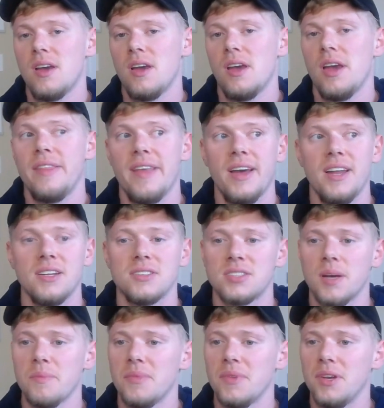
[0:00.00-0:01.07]
And that is
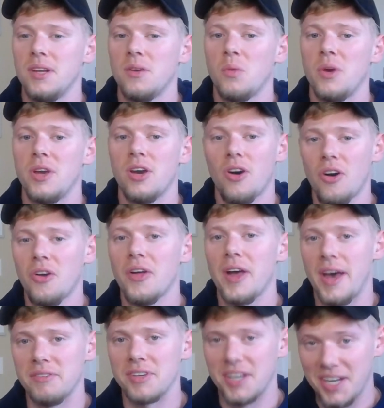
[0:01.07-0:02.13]
something we all
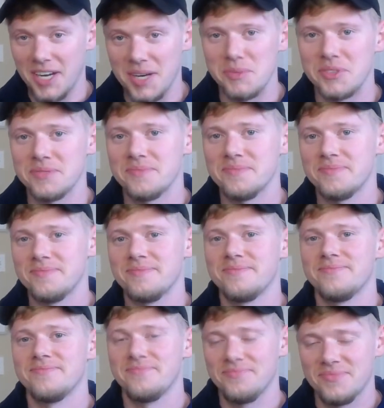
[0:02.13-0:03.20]
have in common.
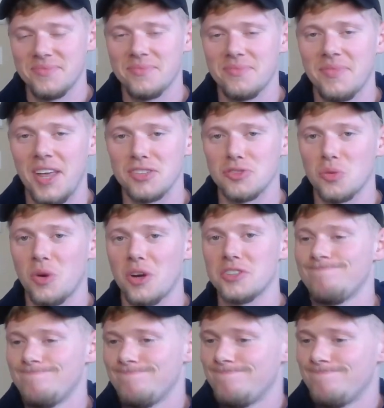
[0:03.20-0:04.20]
Thanks for watching.